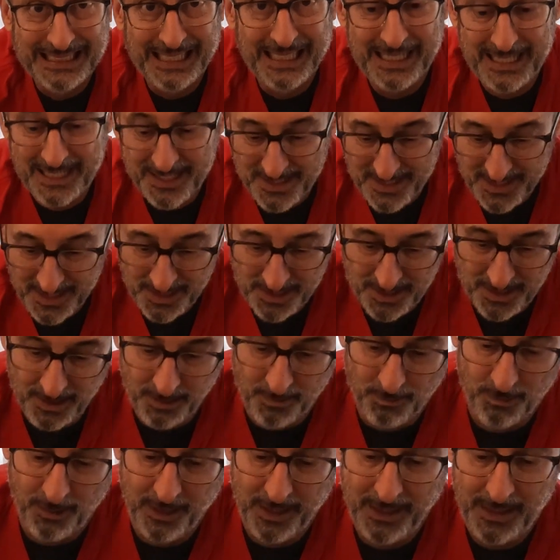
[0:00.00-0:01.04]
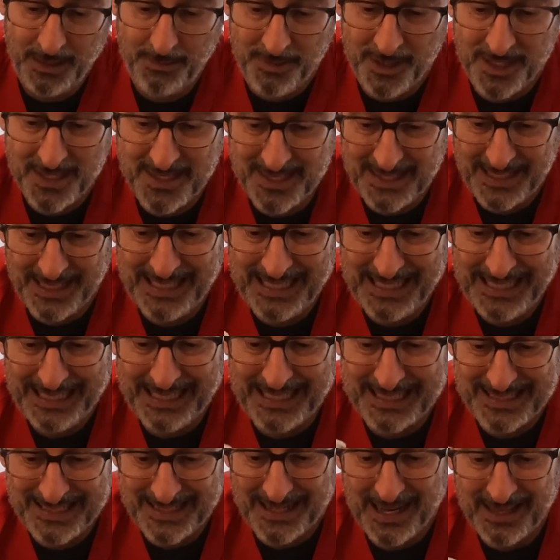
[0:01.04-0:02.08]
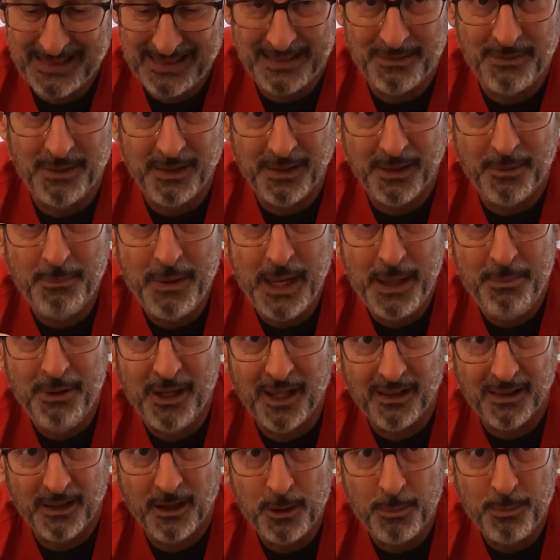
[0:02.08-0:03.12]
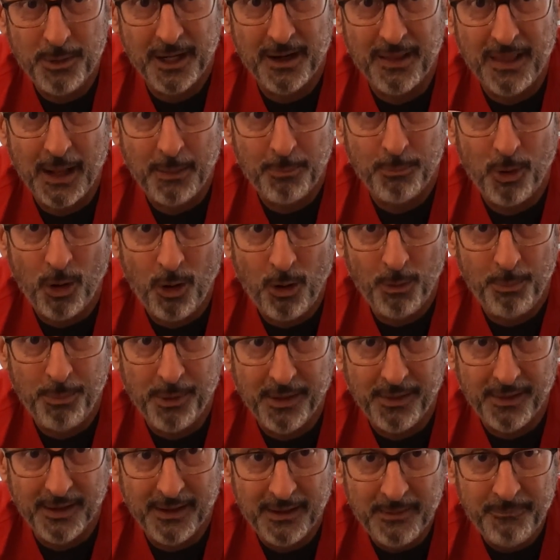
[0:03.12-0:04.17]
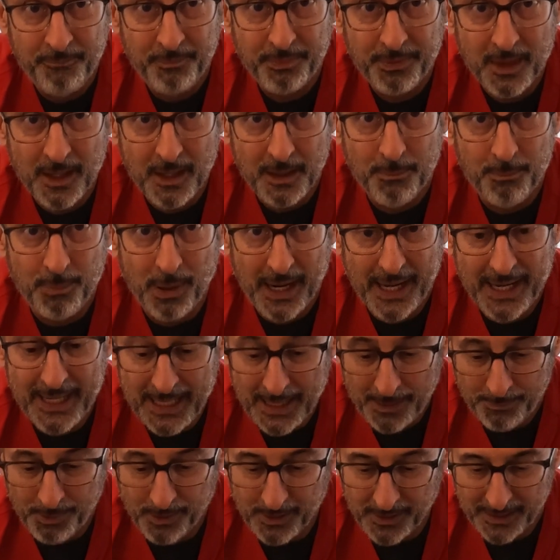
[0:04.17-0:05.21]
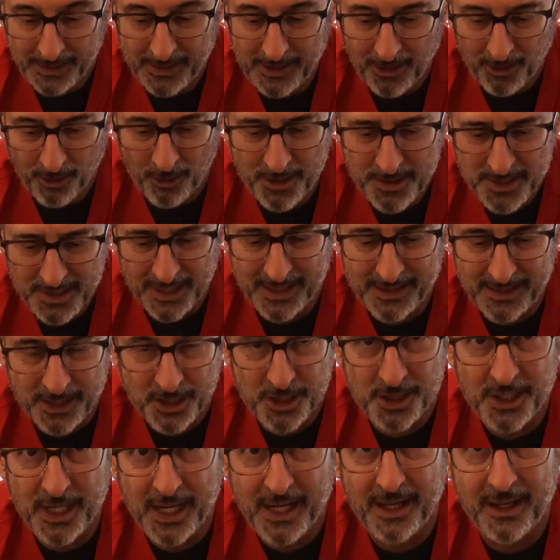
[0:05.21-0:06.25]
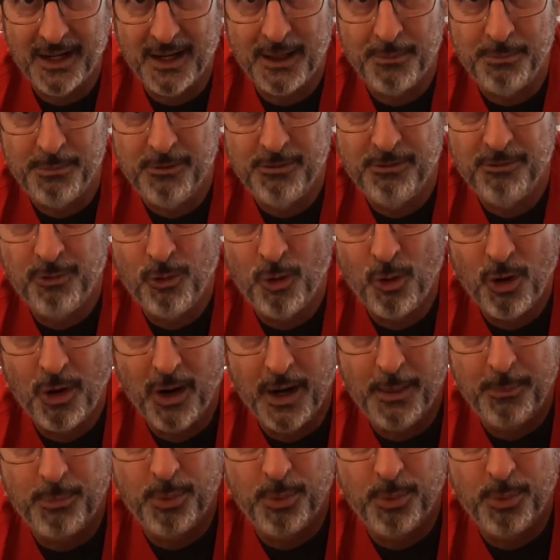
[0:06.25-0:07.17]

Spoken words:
because this could really be sitting. It's got maybe a little bit of that pulp of the pineapple in there. I always like to shake it up before